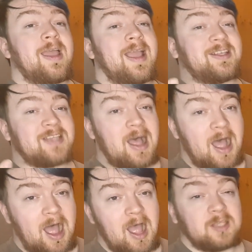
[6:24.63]
it's
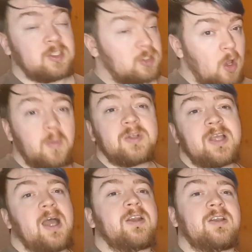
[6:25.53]
so much
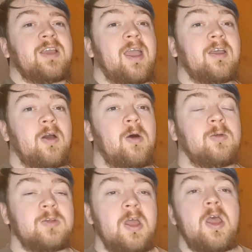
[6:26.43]
harder to get
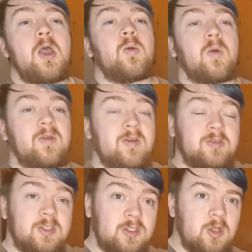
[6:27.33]
gold, where
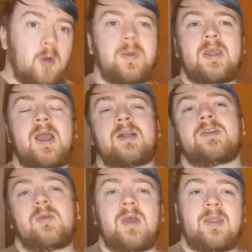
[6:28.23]
there's so many cards
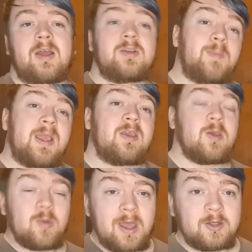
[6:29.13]
out there that make
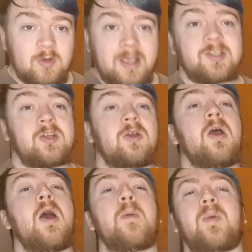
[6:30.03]
you get treasure,
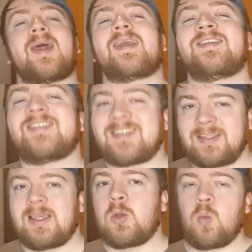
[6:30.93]
but I can
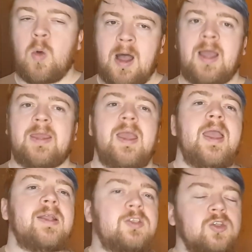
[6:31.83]
see why.
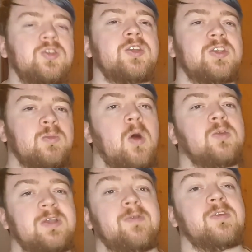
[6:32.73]
It's such a small
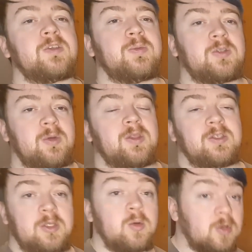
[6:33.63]
difference between the
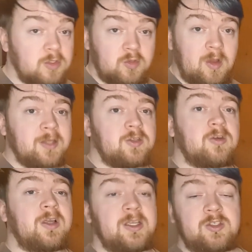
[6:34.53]
two, because
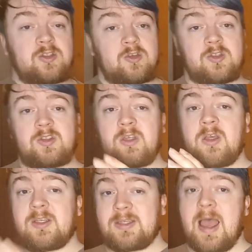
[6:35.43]
treasure is just
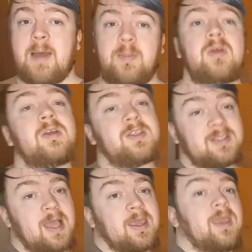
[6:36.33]
tap,
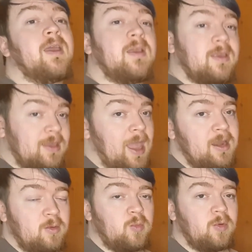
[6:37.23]
sack it,
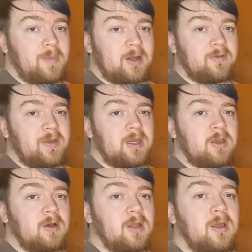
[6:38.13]
gain 1 mana of any
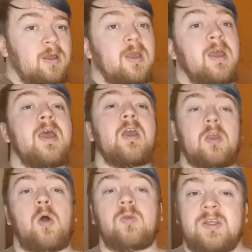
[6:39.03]
colour.
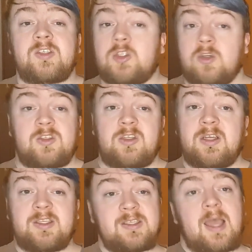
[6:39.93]
Gold is just
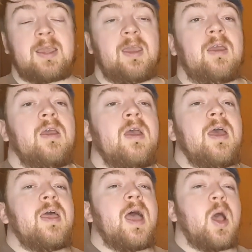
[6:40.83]
sack it.
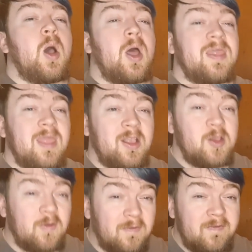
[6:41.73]

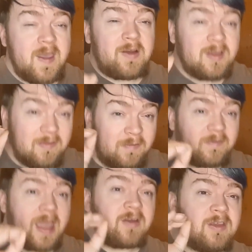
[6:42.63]
You're very,
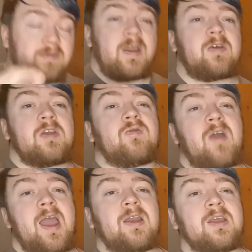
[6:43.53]
very, very
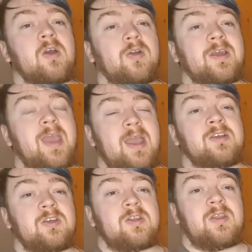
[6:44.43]
rarely going to get
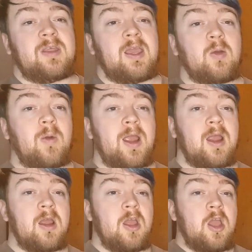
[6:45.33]
into the thing
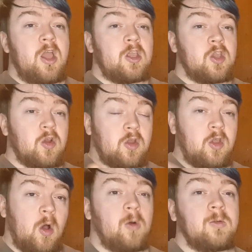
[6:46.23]
where your
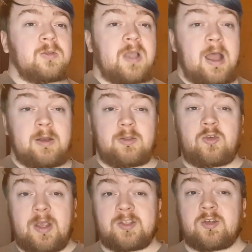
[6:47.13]
gold and
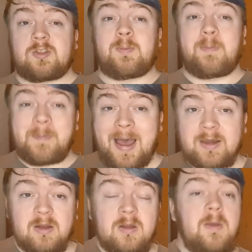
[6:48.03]
treasures
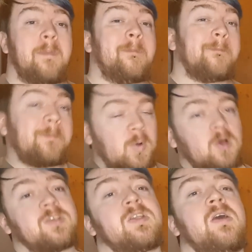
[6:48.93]
matter,
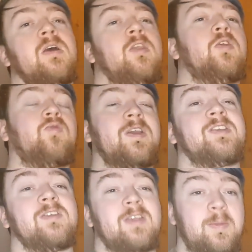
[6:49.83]
but the
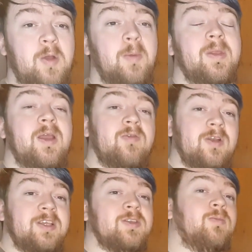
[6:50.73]
reason they probably are
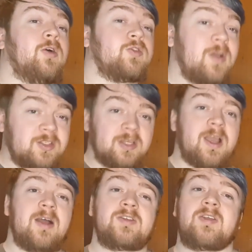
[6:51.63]
releasing more treasure
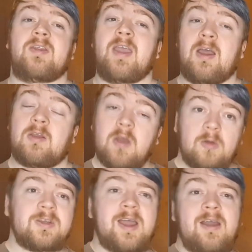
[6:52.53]
cards than they are
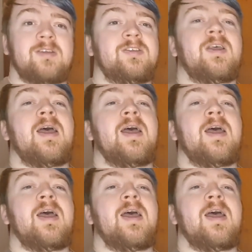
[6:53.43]
gold cards